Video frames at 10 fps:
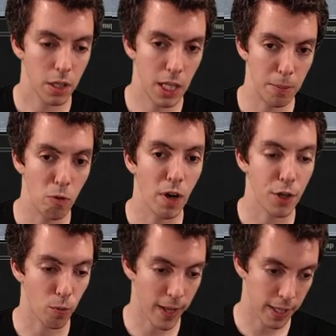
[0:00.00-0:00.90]
and then move on
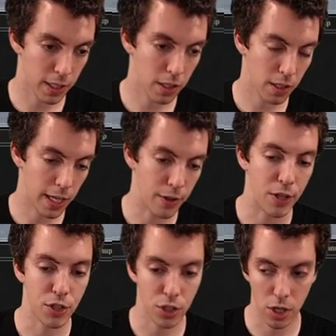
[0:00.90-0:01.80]
to Relic and
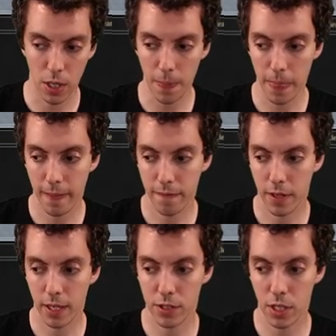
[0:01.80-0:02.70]
then Star
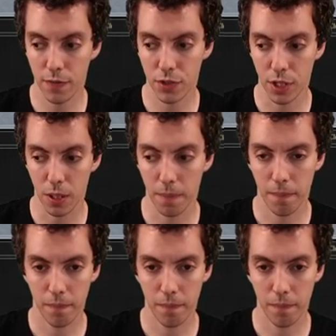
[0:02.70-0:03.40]
and stuff. So